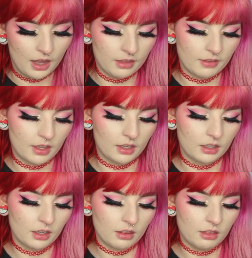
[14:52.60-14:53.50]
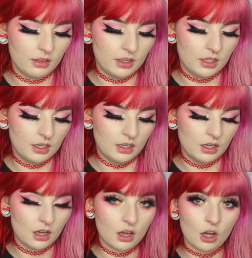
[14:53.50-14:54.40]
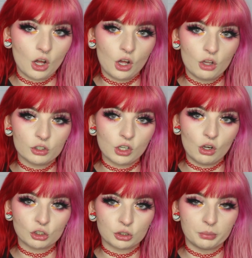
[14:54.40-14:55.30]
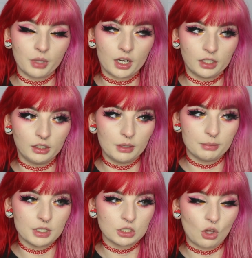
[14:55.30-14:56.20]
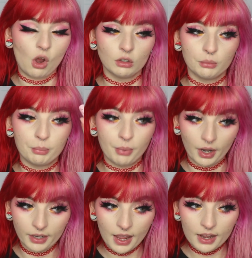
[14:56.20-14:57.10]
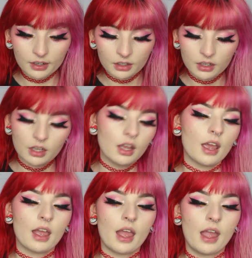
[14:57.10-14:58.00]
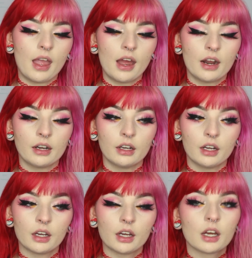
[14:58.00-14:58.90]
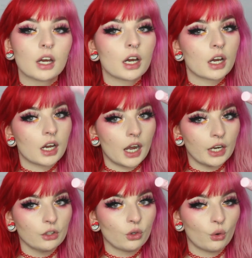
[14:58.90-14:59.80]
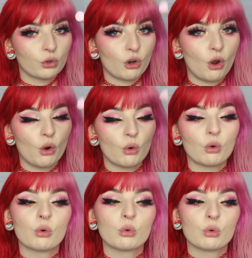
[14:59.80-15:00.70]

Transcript: And then the other ultra blotted lip is called Bunhead, and I don't know